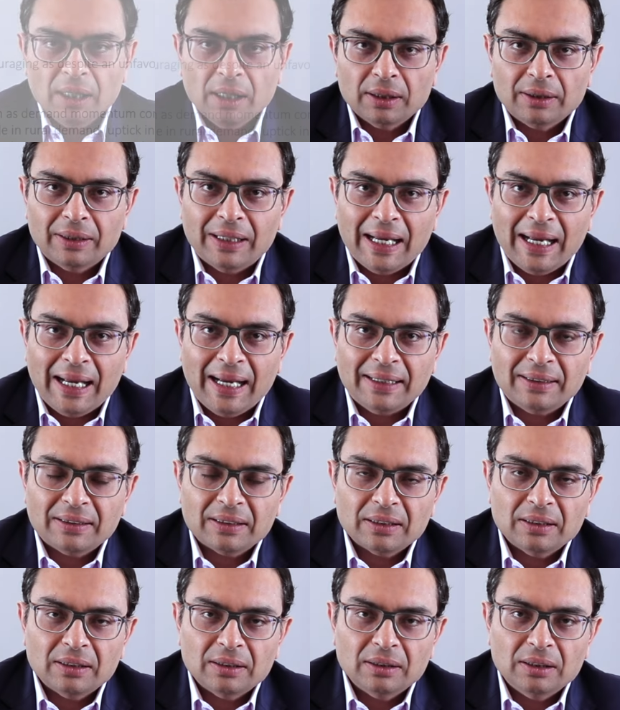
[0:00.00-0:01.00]
that
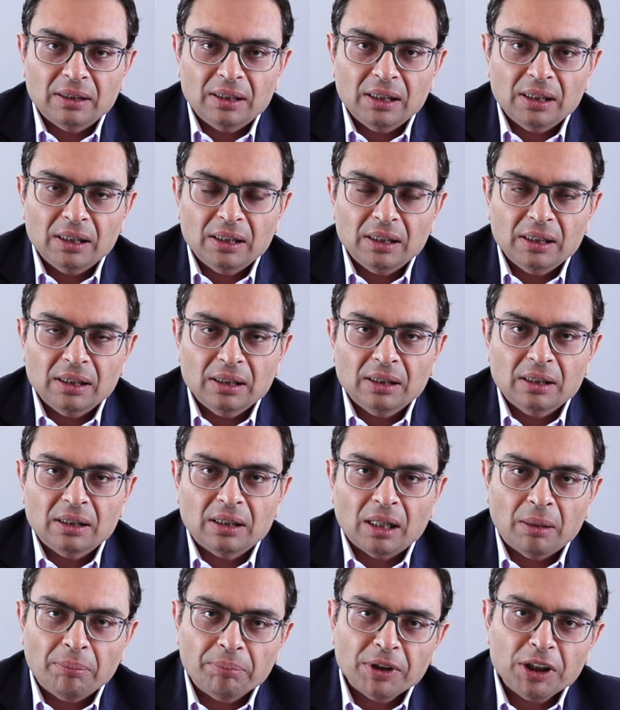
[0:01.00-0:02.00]
the
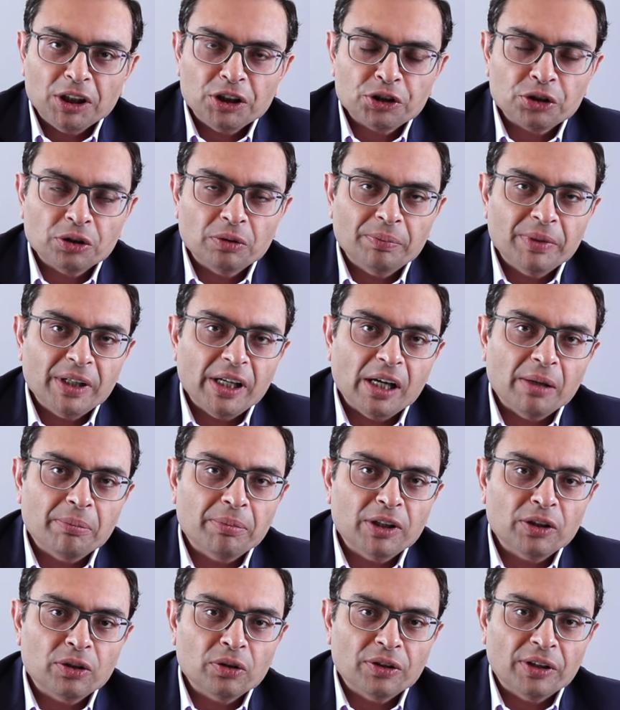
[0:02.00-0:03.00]
company should be
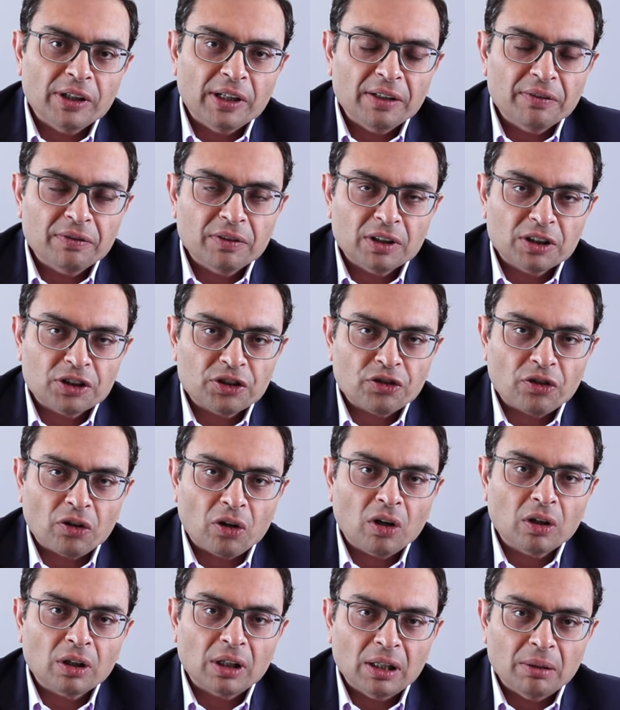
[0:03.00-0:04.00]
able to deliver
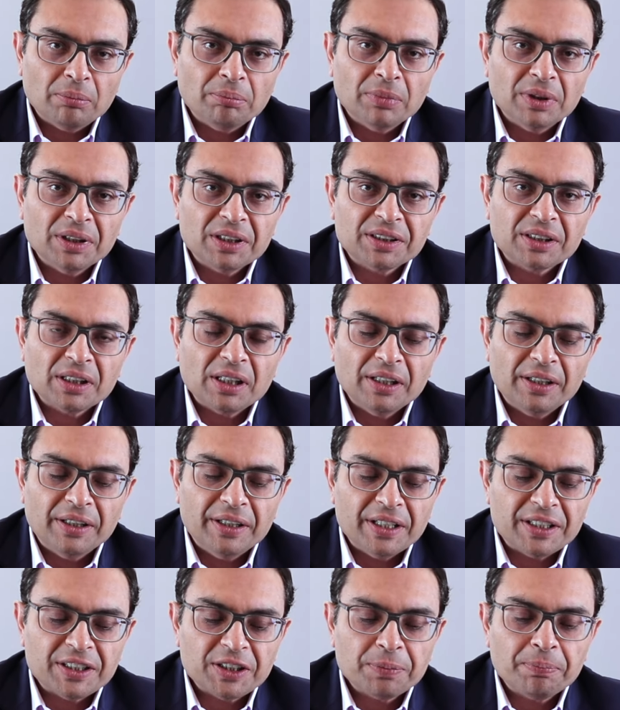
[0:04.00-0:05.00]
strong numbers
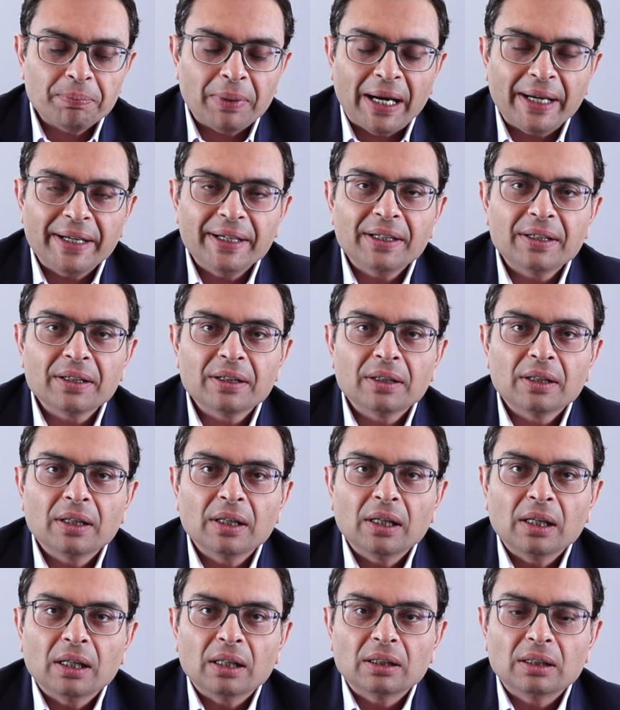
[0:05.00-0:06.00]
despite
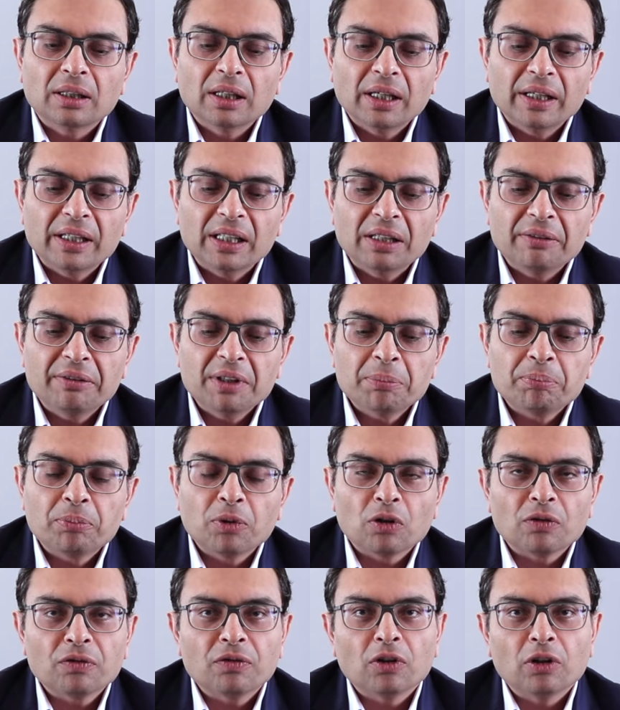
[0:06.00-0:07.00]
the EV
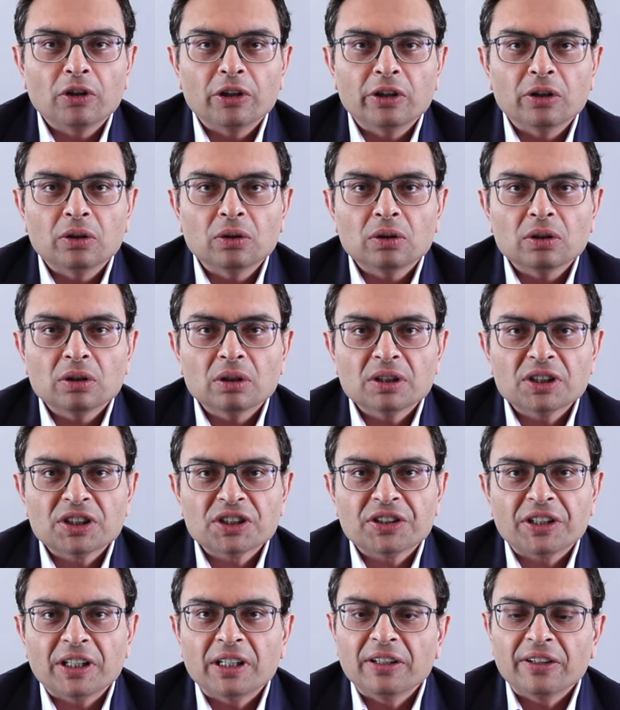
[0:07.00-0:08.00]
portfolio
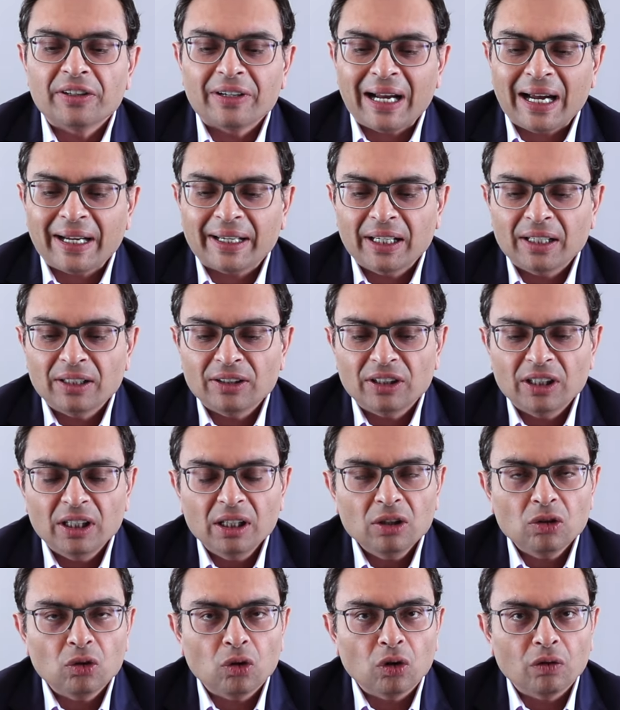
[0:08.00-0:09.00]
still dragging
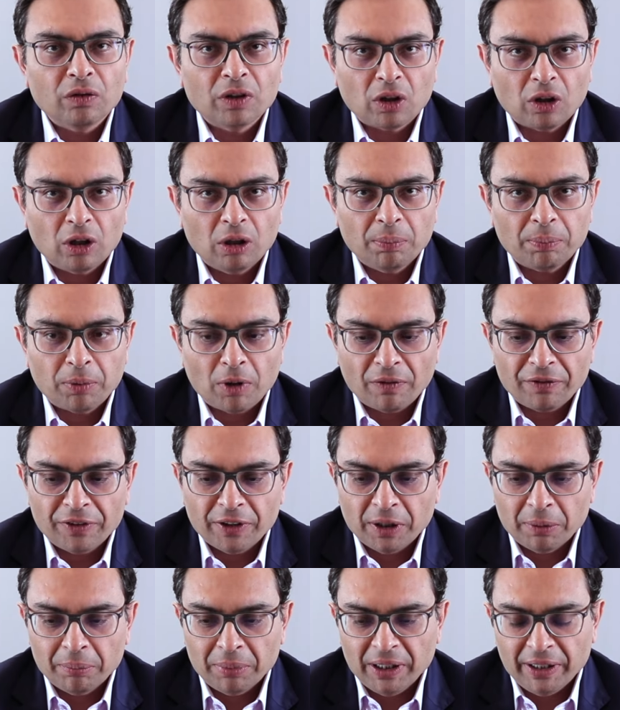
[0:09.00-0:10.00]
the overall
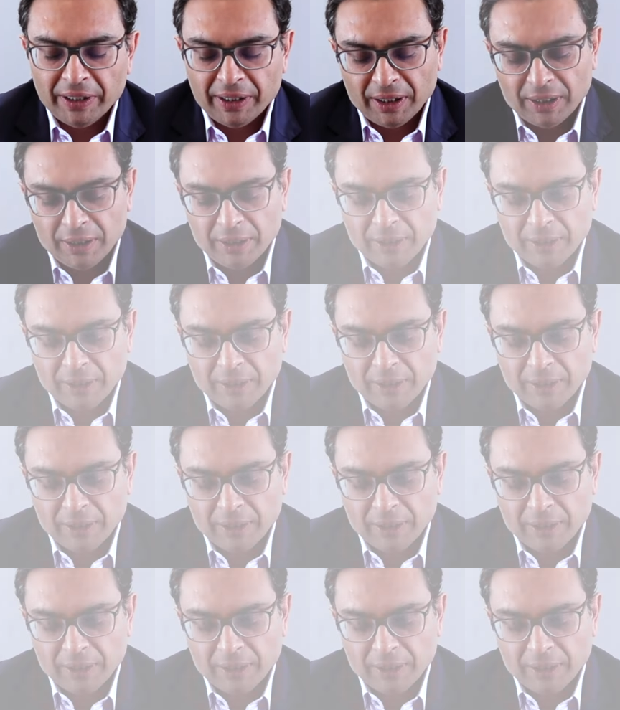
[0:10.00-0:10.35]
profitability.